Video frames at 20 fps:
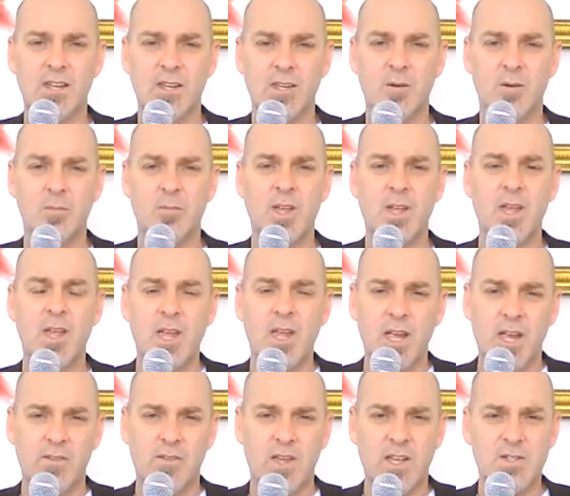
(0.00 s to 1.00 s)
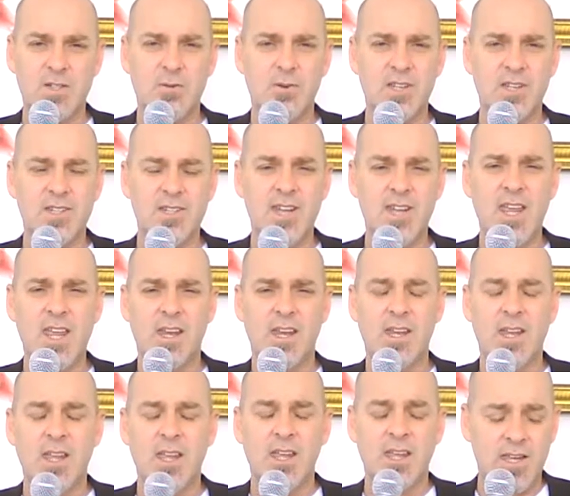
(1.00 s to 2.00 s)
in him. And that's what he's
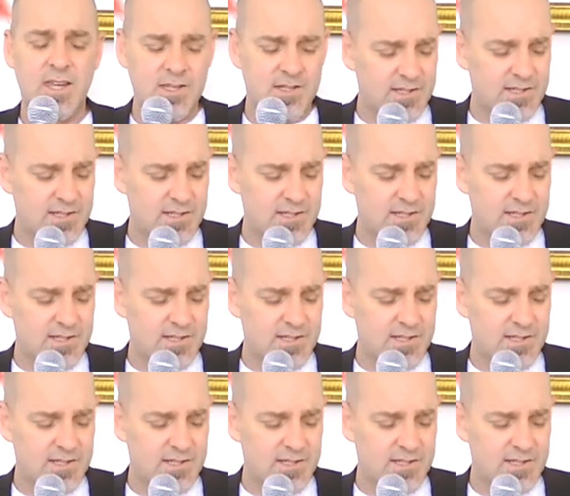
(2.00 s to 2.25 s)
saying.